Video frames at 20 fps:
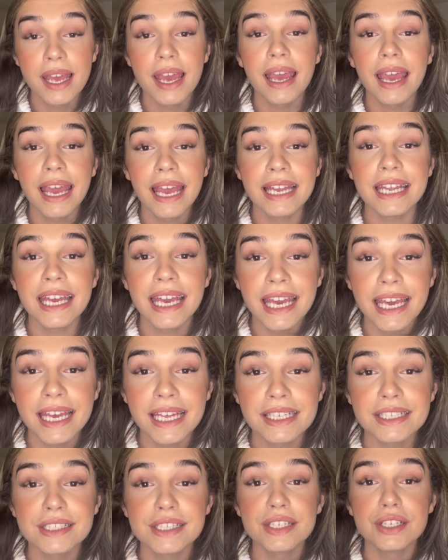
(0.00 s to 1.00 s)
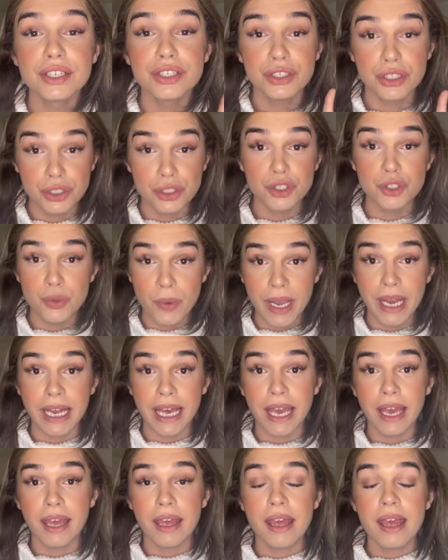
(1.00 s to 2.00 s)
And it destroyed
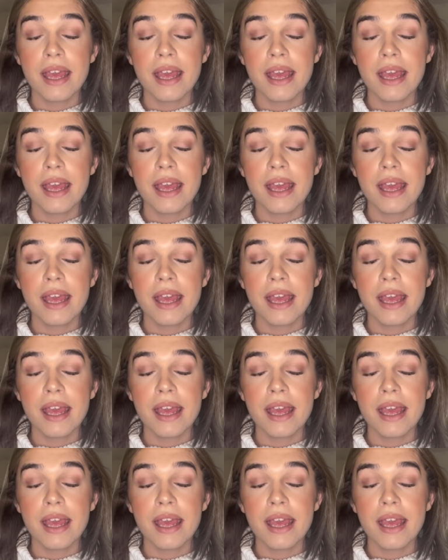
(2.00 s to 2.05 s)
it.